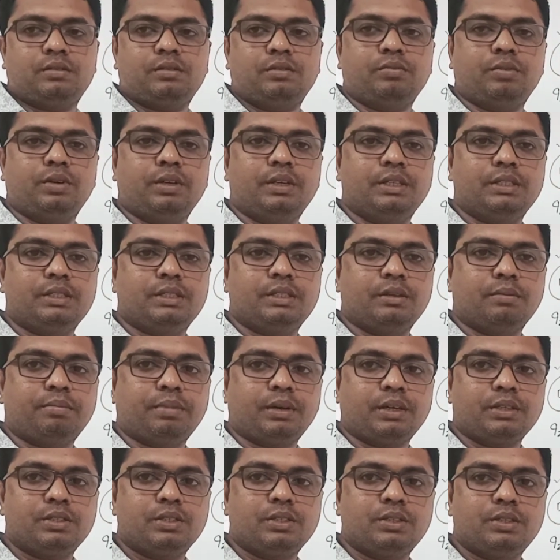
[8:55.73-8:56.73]
One is the
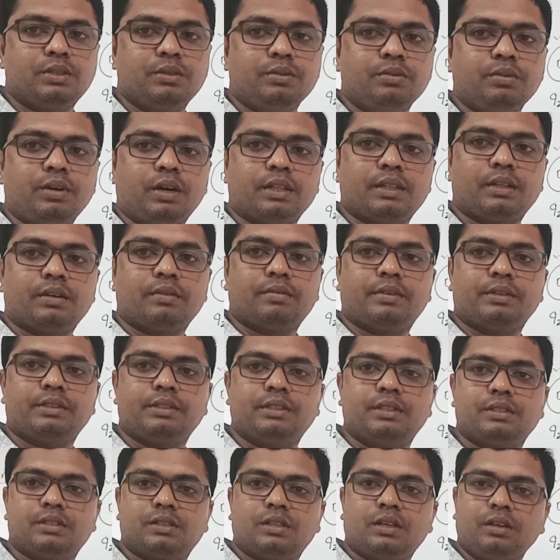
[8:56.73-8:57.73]
positive, other one
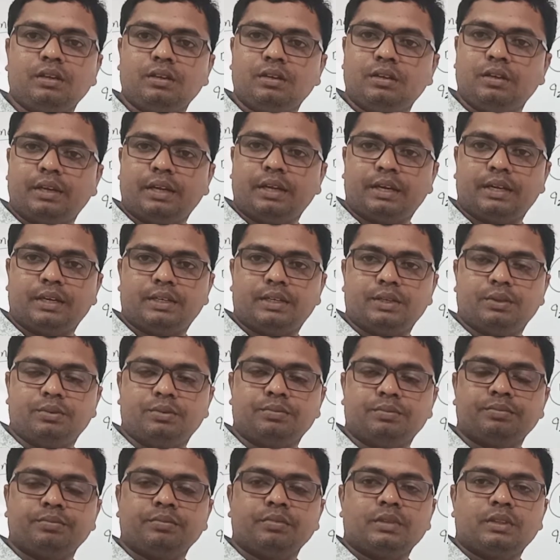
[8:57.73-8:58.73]
is the
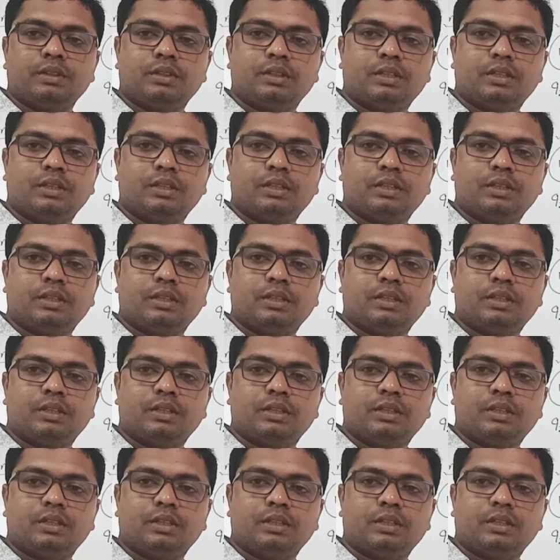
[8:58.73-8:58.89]
negative.